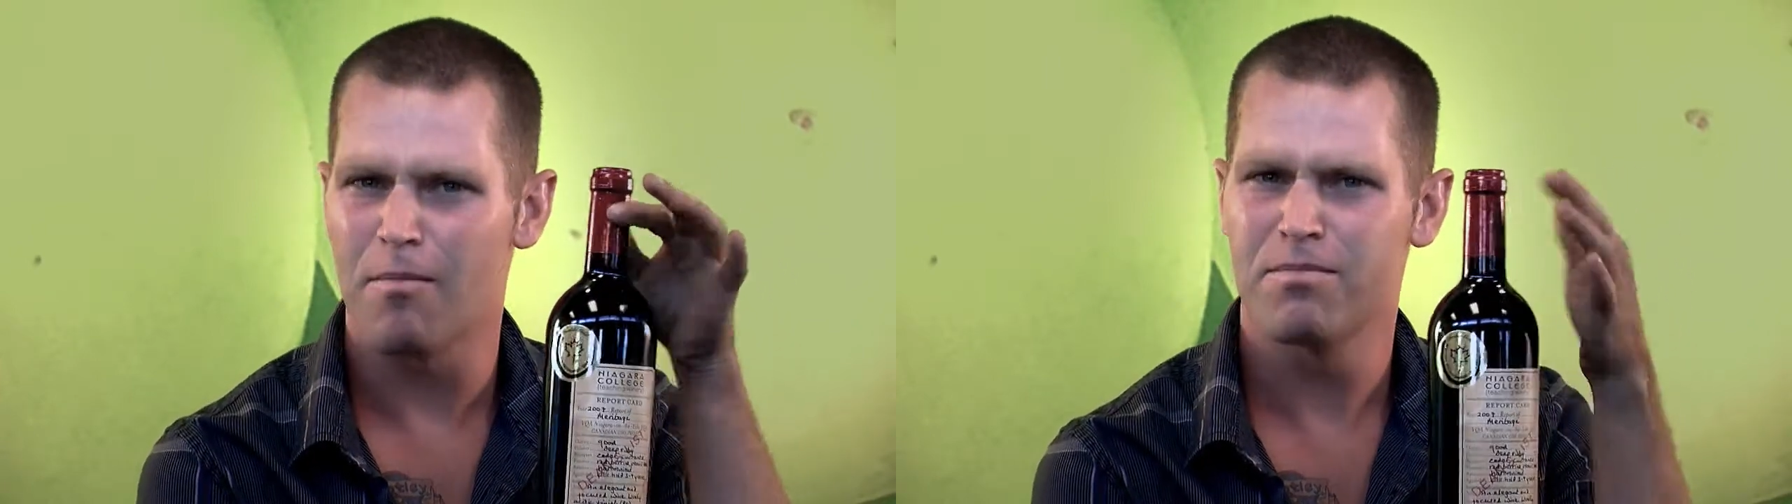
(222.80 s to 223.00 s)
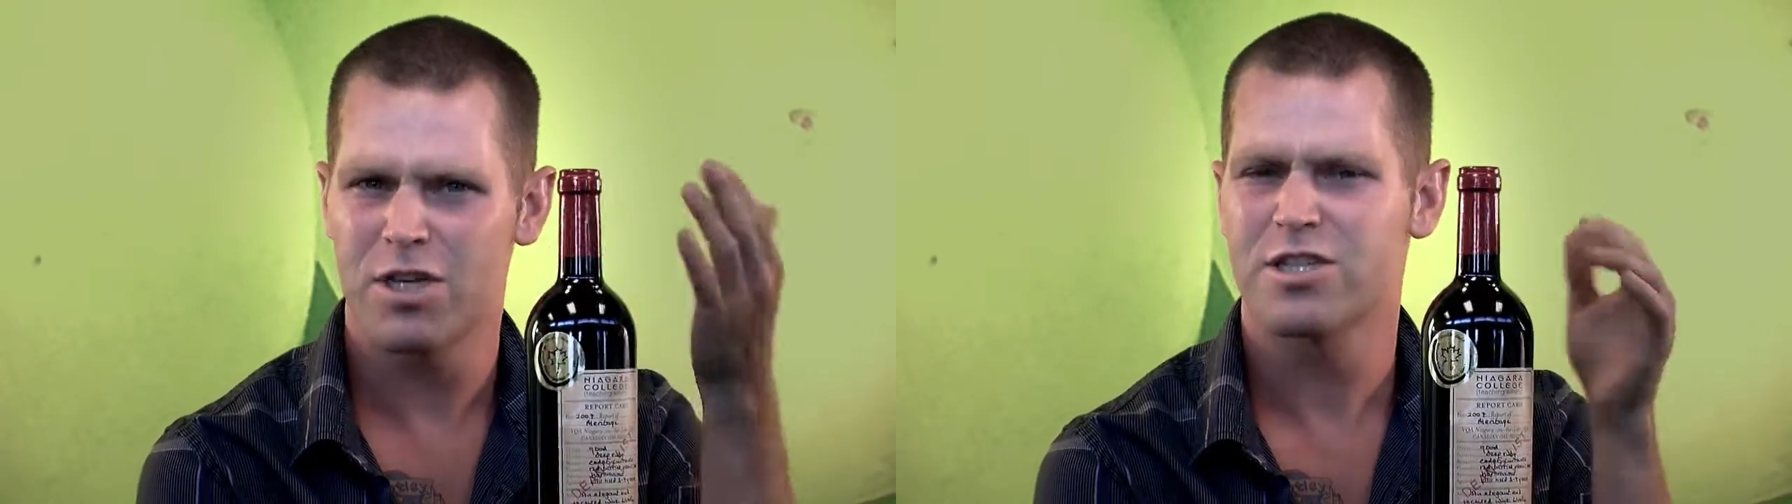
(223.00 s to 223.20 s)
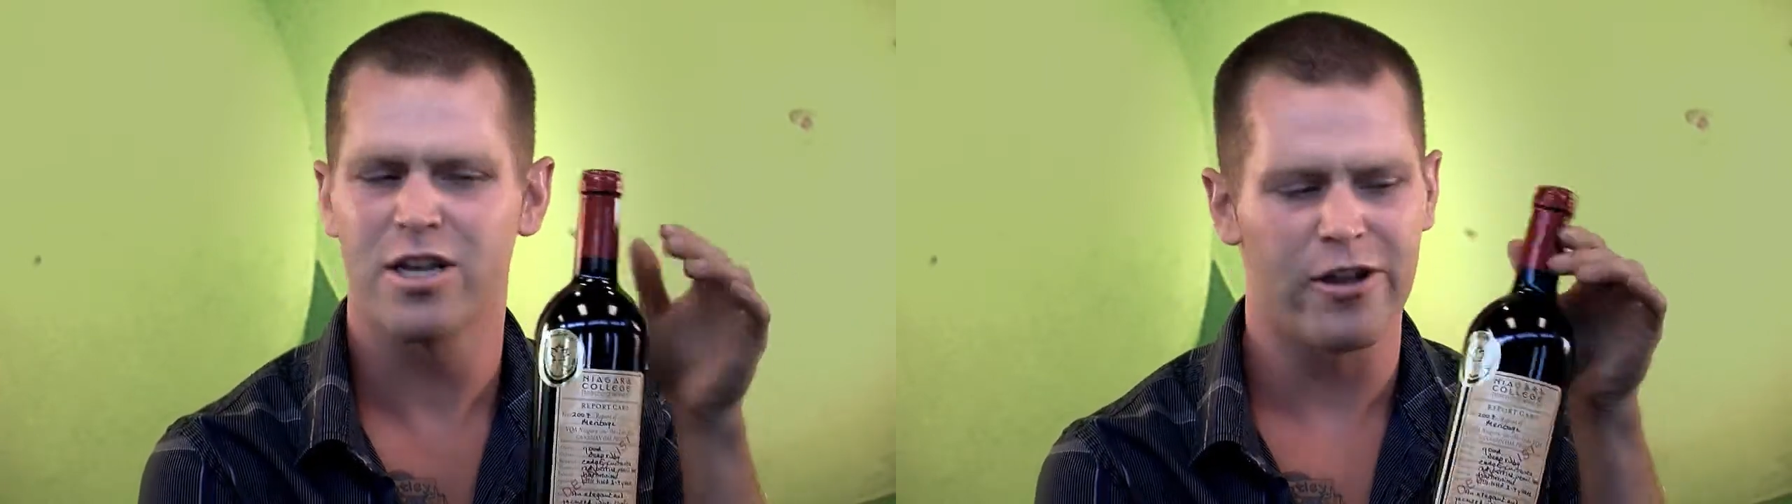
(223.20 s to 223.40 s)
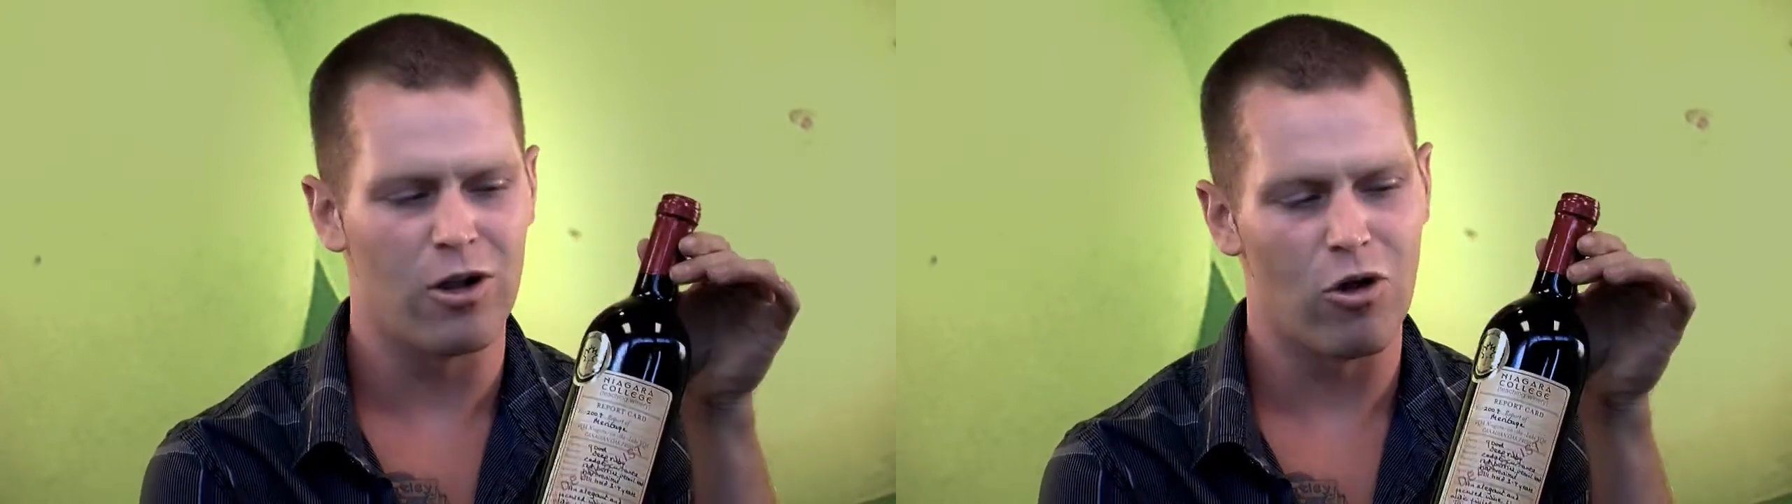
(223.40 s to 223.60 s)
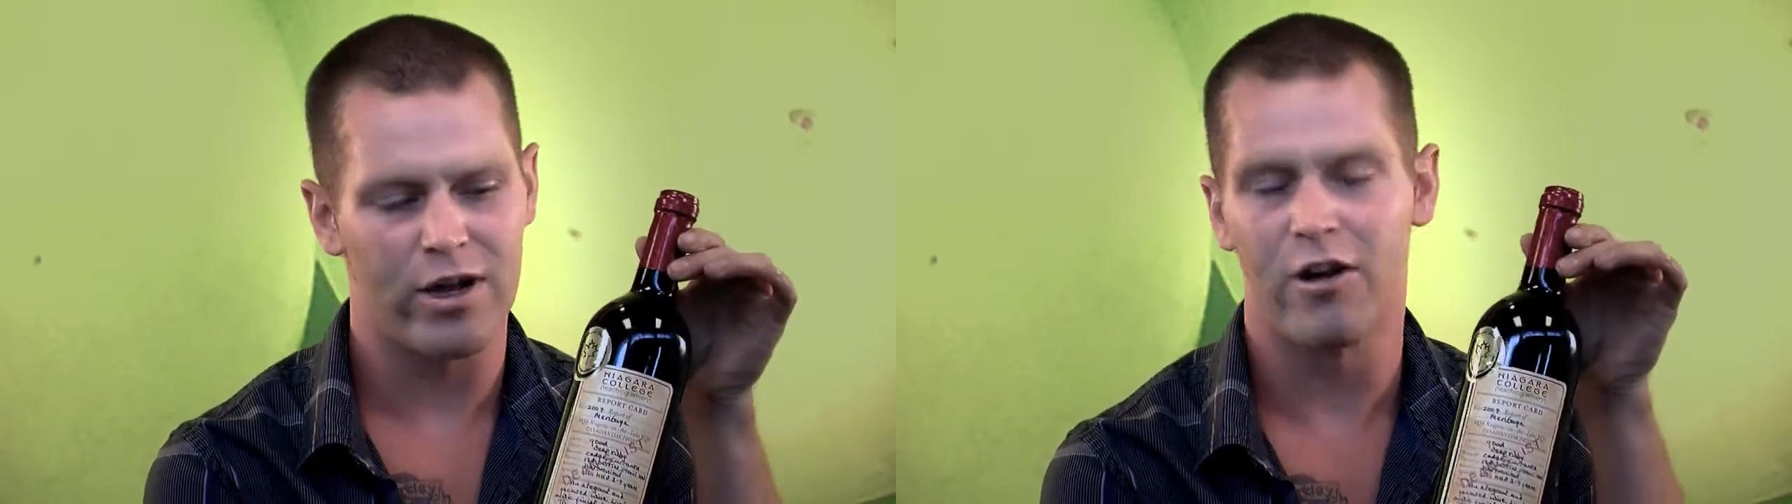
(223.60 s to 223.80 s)
just a little
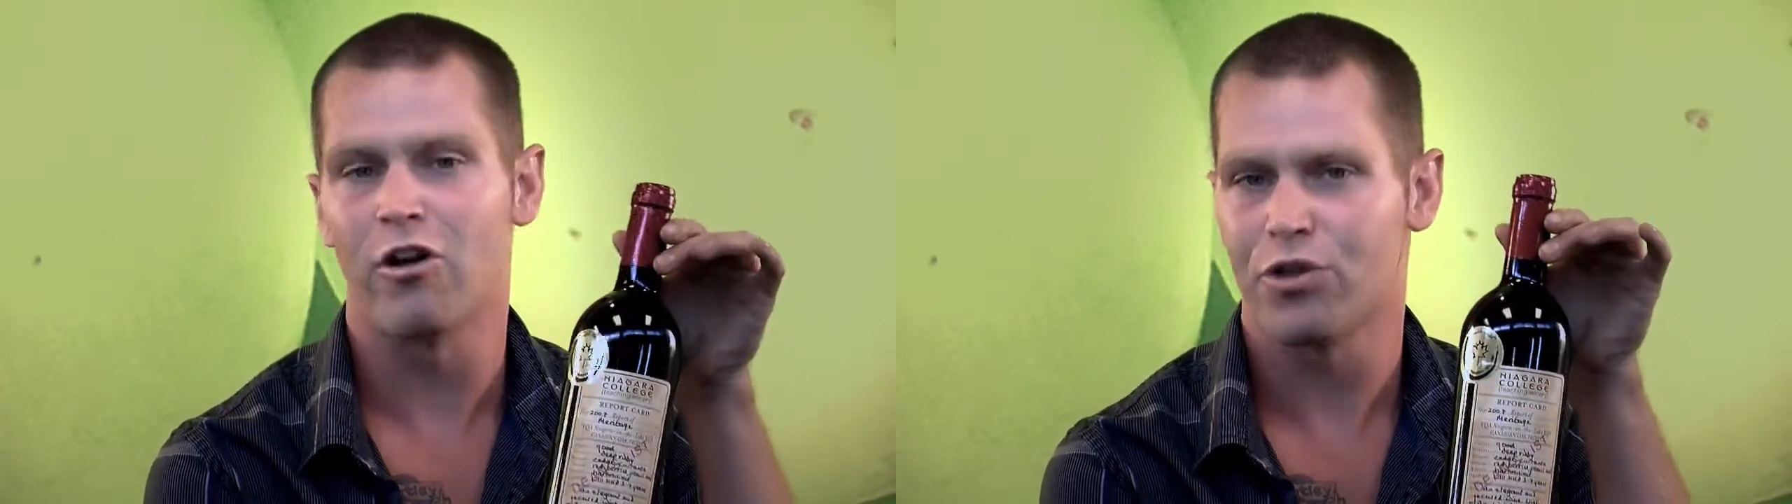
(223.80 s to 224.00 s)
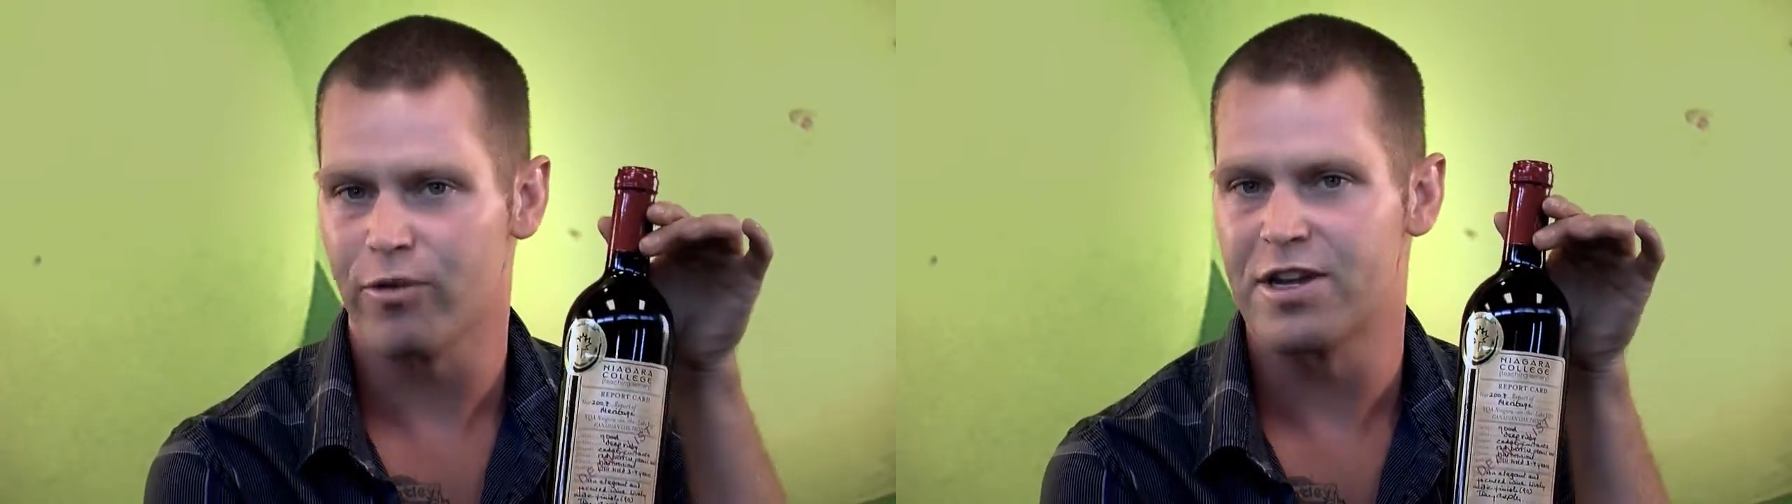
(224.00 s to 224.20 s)
look at our 3